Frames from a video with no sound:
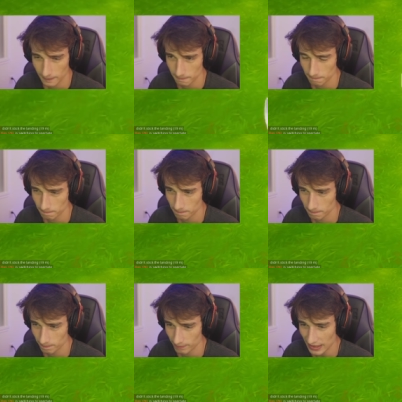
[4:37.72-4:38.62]
This doesn't count.
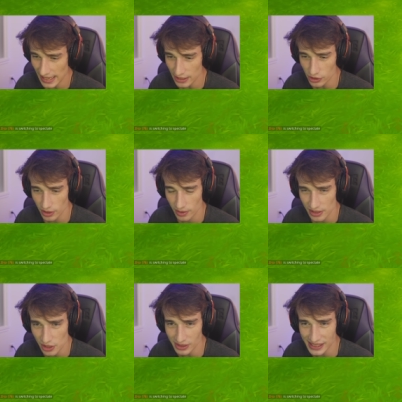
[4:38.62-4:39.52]
No. It.
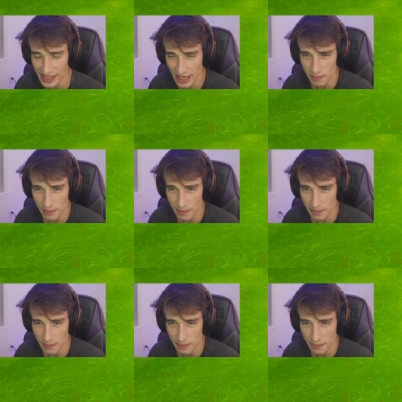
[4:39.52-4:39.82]
You said it